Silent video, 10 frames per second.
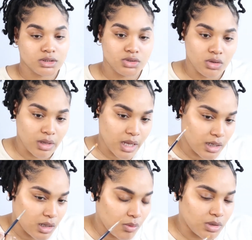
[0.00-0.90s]
so
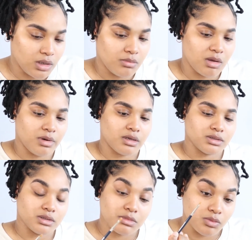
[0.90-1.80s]
I wanna clean my brows
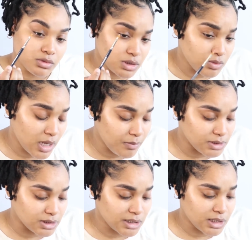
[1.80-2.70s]
up. But we'll see what
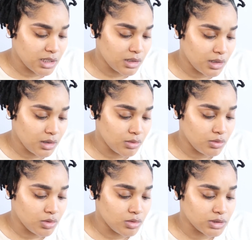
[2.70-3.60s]
happens, because I say that now,
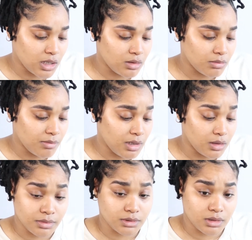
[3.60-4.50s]
who knows how my
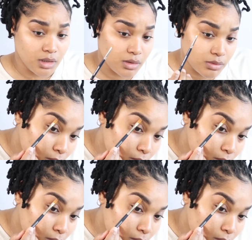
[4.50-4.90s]
makeup is gonna go.